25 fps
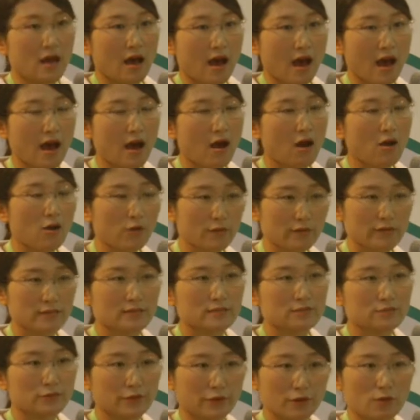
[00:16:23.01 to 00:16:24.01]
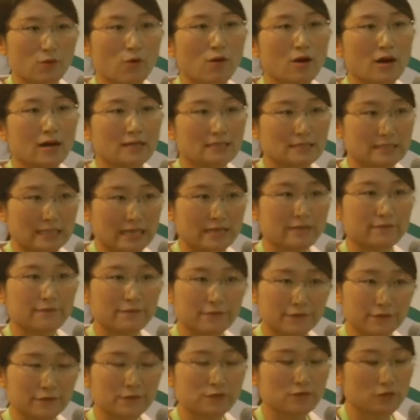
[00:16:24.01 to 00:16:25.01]
are always required in
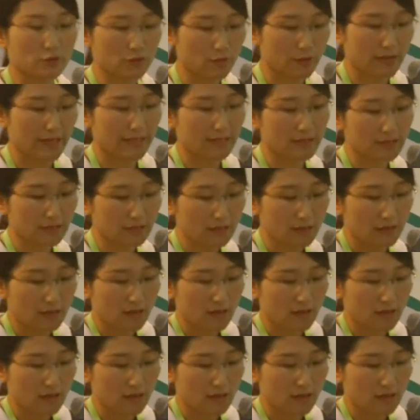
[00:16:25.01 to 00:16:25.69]
food grade.